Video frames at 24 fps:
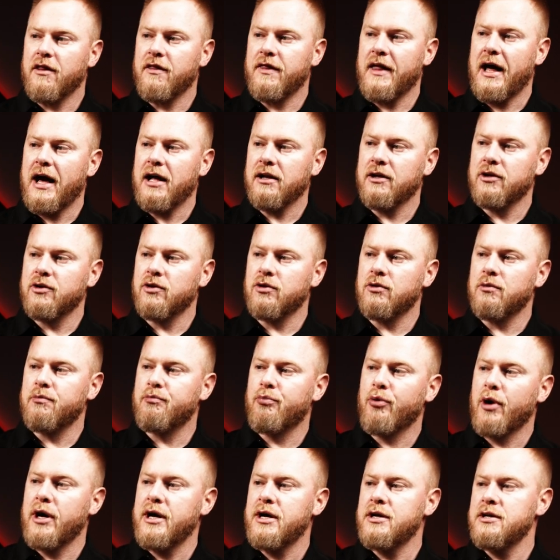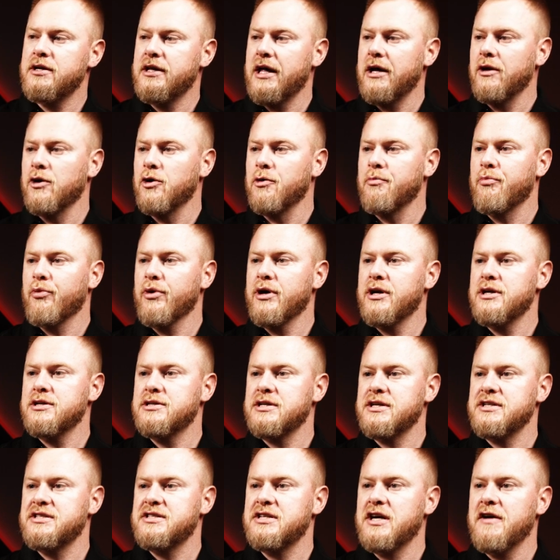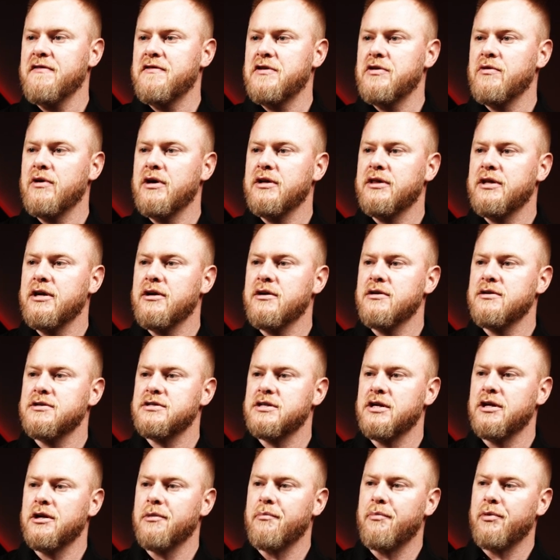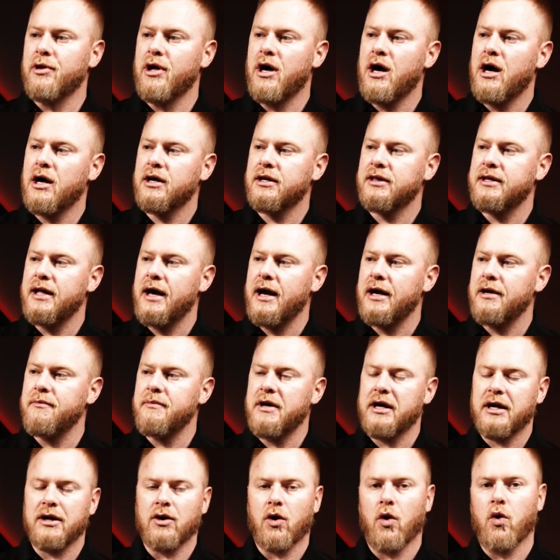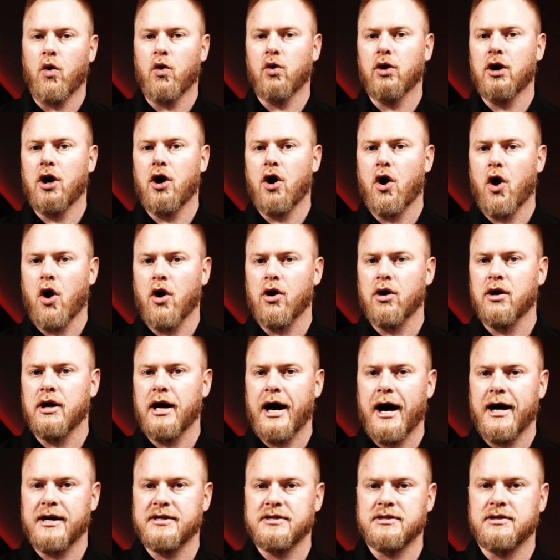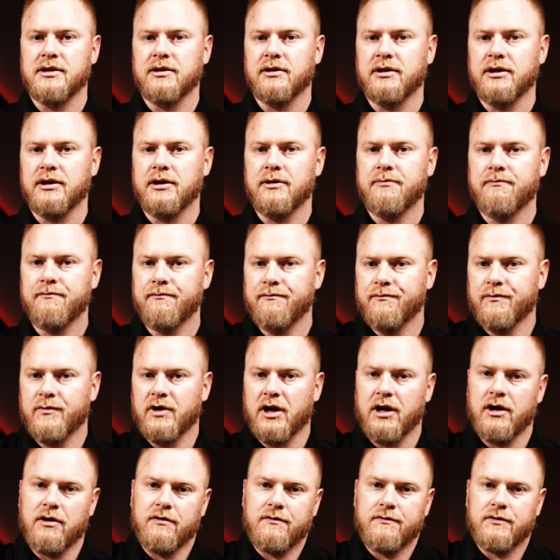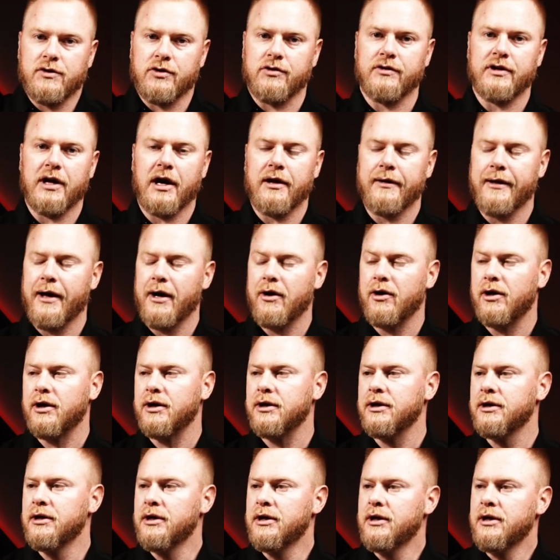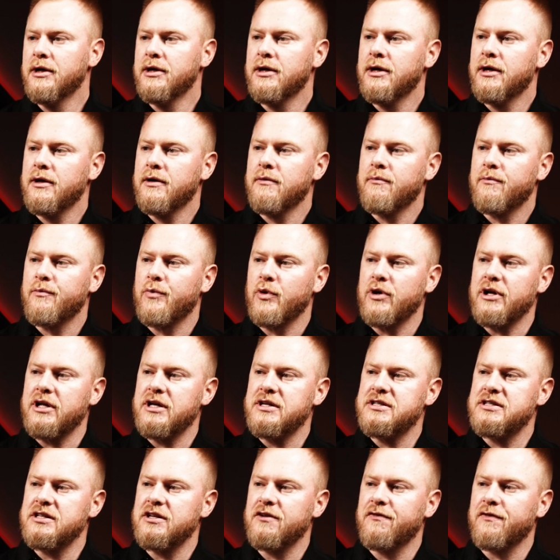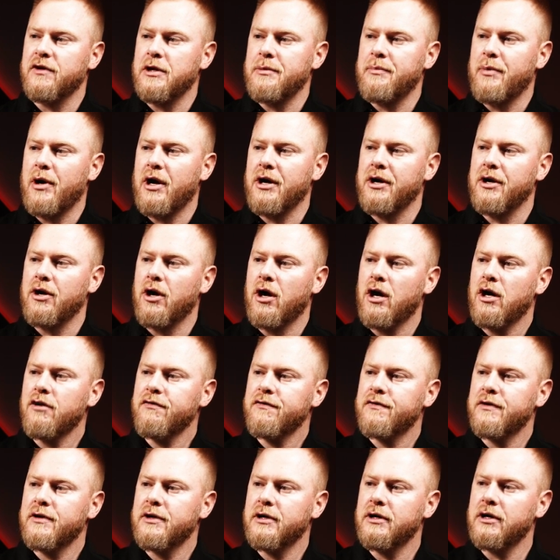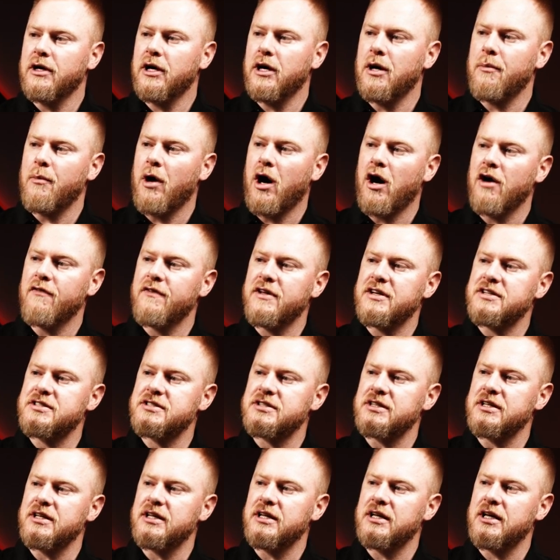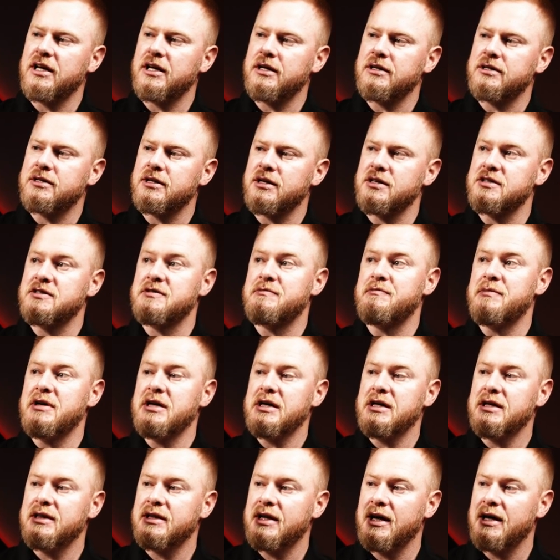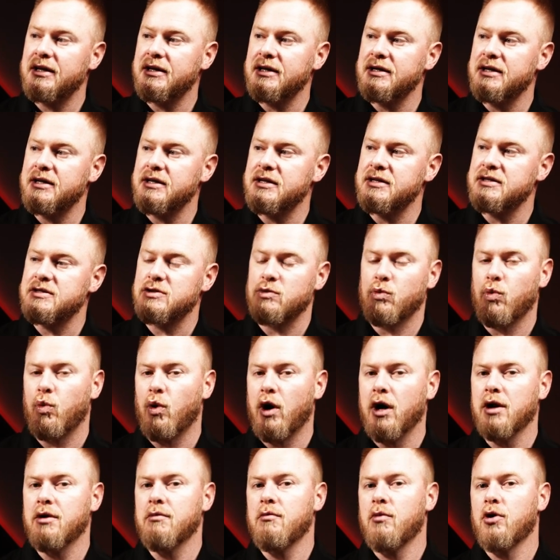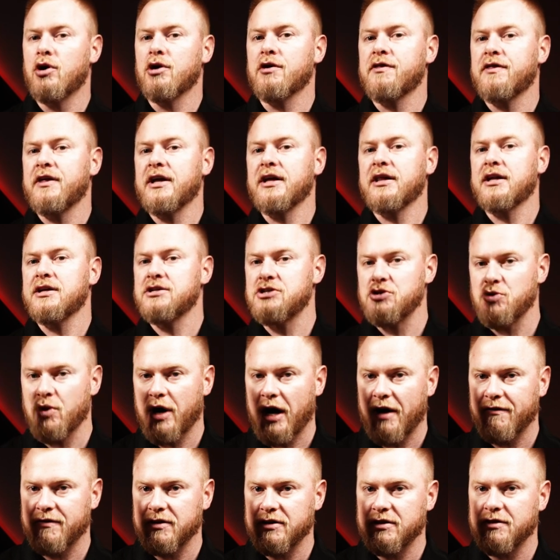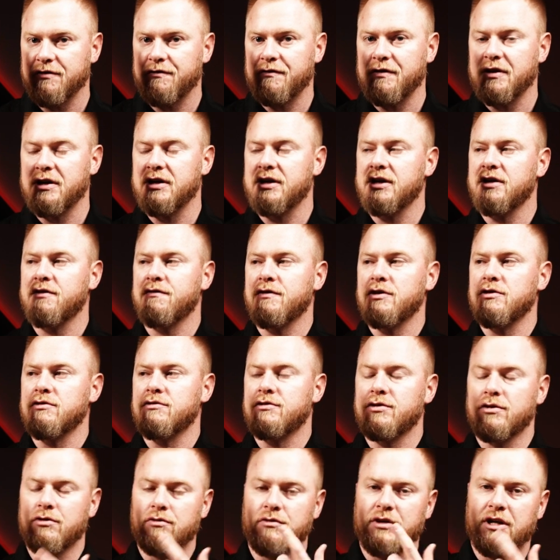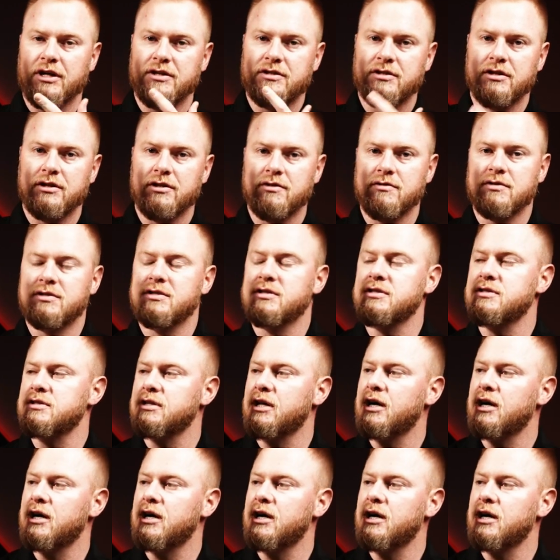That little bridge, that safety right there is going to block that and make it a whole lot harder to accidentally kind of turn that light on. Pretty easy to flip on and off. Obviously, it does mean that it is one more thing that you have to defeat if you do need to use this